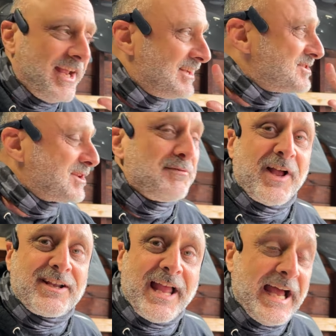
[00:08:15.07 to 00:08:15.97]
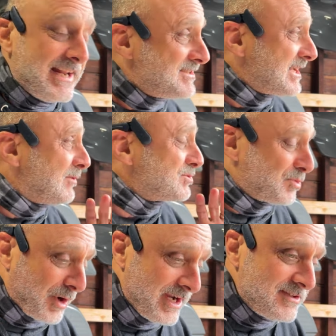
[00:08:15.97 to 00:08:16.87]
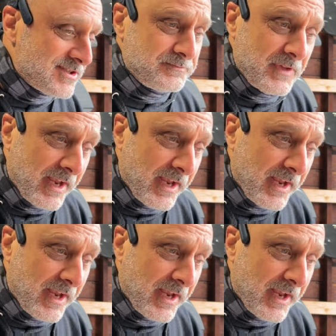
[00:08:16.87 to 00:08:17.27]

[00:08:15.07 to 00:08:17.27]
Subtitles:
and stuff like that, it sounds great.